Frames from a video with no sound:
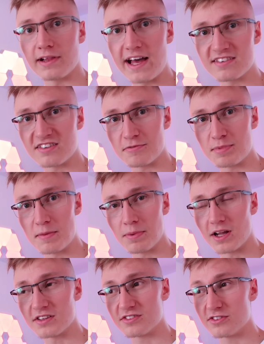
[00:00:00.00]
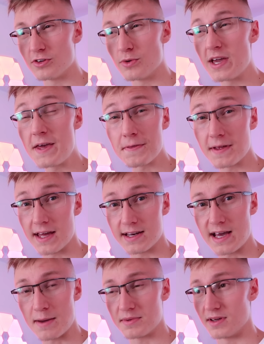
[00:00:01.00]
little SFP+ to Ethernet
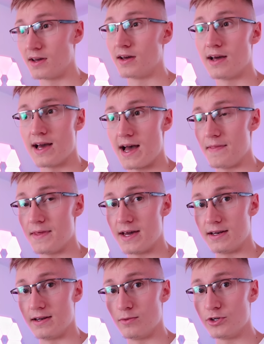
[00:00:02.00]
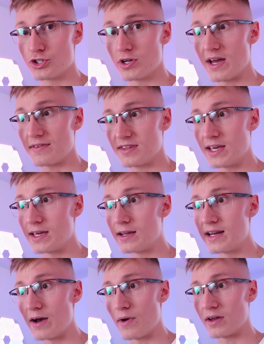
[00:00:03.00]
adapter, and then we should have 10
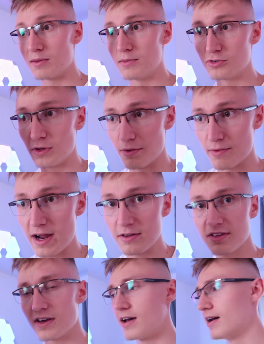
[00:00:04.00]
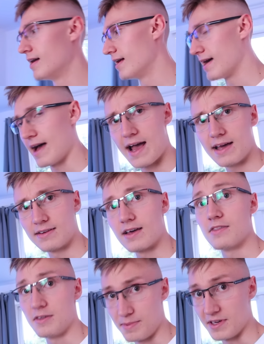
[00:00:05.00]
gig networking between the router and
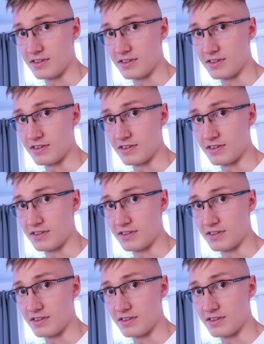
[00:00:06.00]
the